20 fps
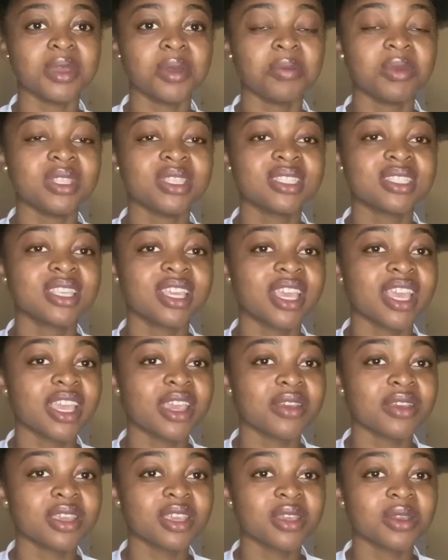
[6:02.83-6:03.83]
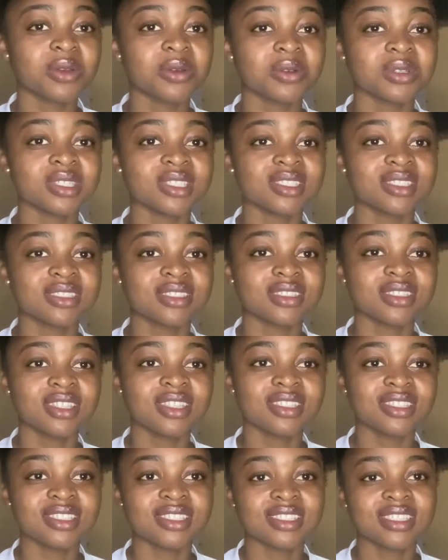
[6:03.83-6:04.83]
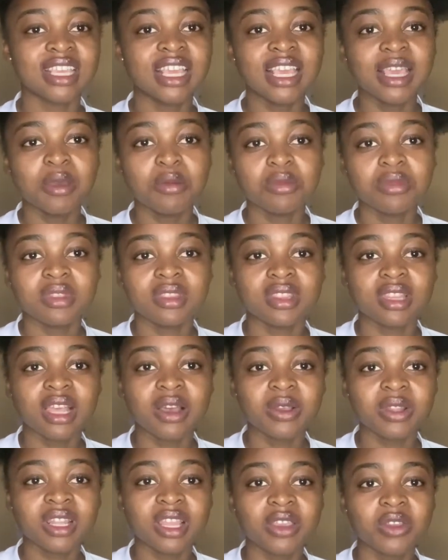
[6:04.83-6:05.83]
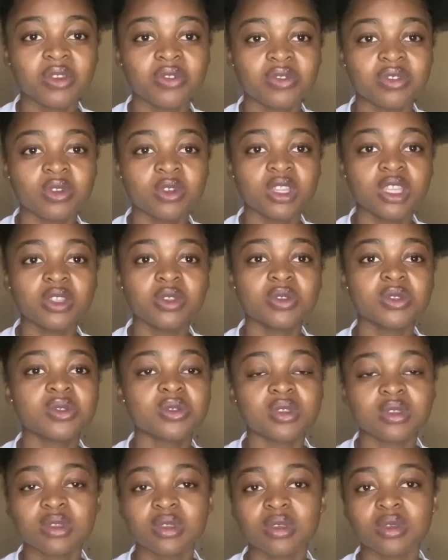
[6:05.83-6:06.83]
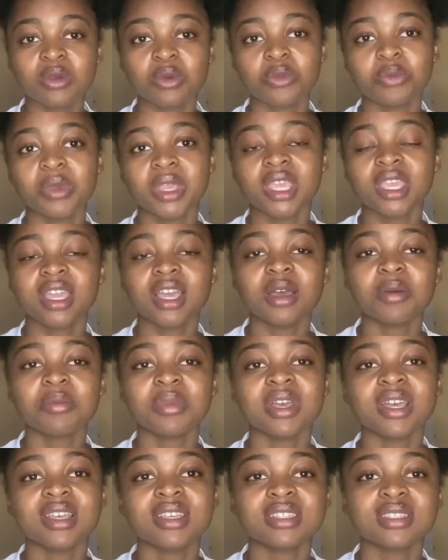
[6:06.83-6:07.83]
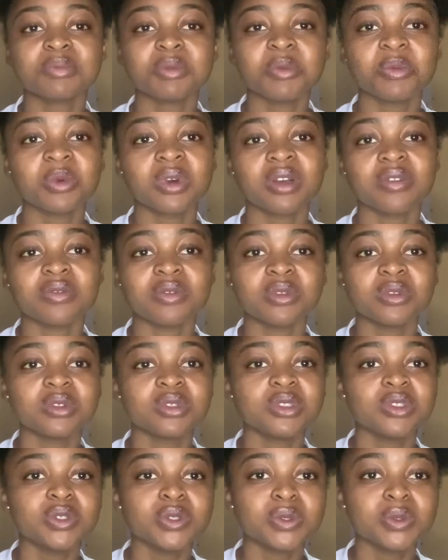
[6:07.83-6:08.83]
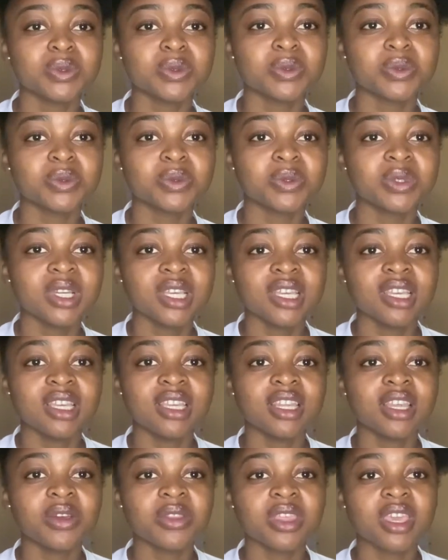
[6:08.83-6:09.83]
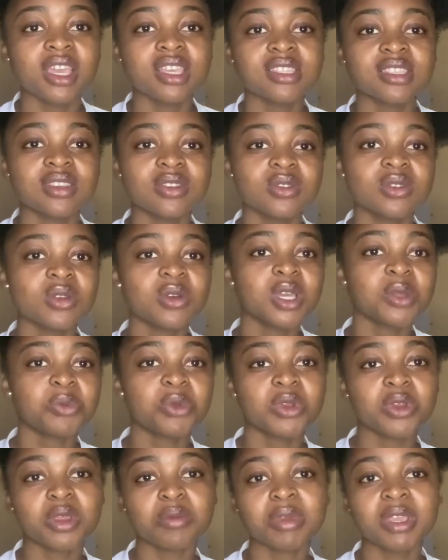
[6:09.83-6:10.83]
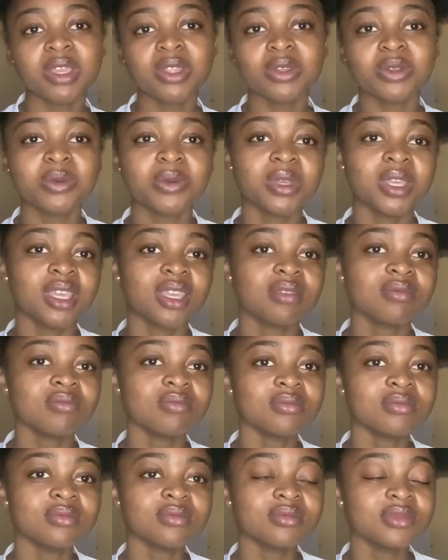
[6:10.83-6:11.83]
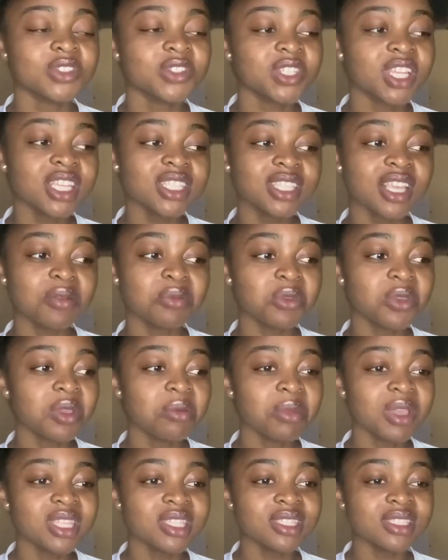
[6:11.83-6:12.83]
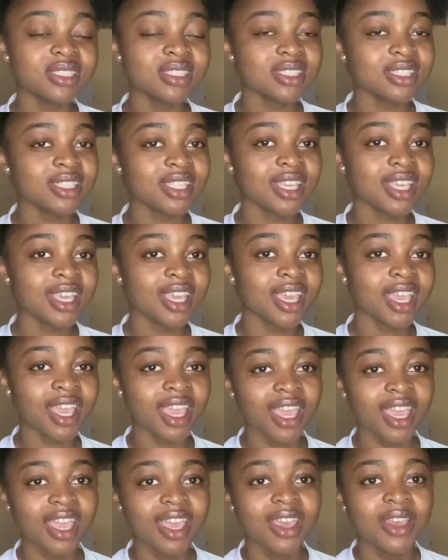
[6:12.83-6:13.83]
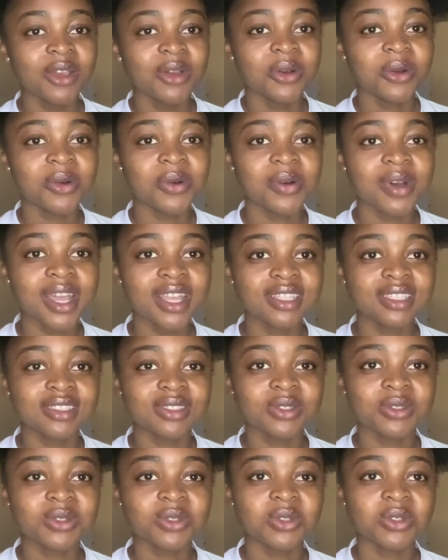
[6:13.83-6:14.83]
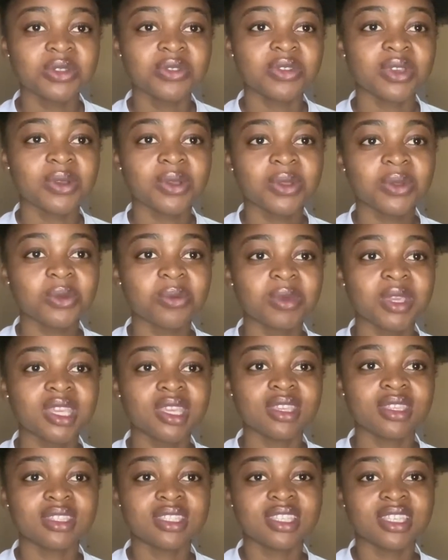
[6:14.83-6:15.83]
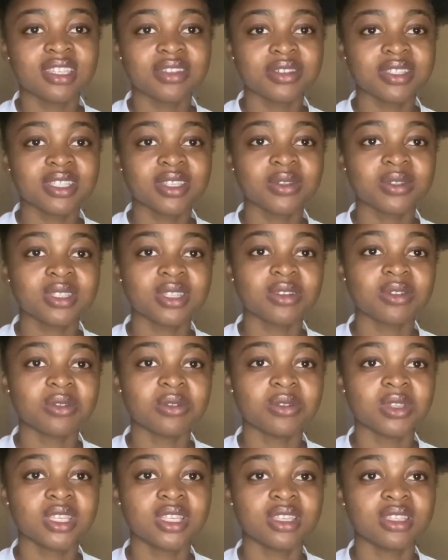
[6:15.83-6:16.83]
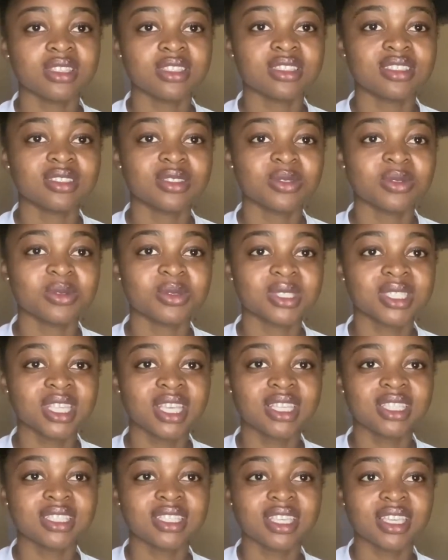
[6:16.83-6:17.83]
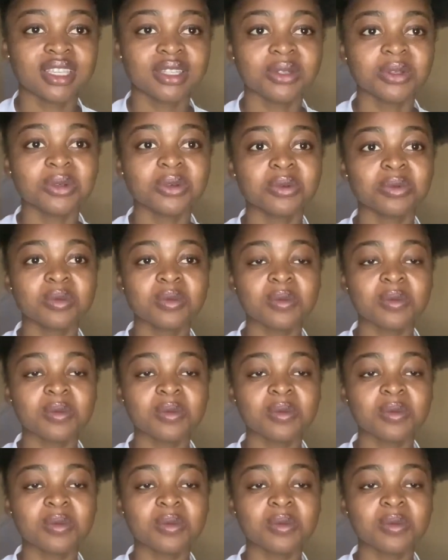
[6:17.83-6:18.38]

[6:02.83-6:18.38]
bit scary, because now like you've gotten used to the main campus, people have known you, and now they're asking, so what program are you doing? Should I say I'm doing medicine here? Or what? You don't know if you're going to make it here. Results are not looking so sexy, and all.